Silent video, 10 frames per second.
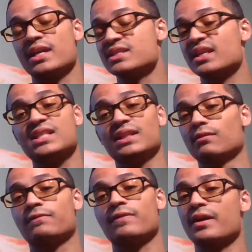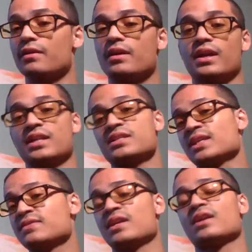He's not a C-level fighter, and he's going to
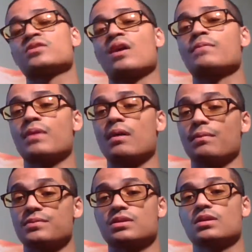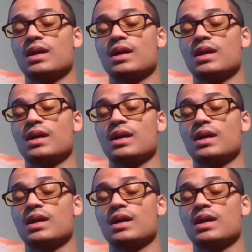give Terence Crawford problems.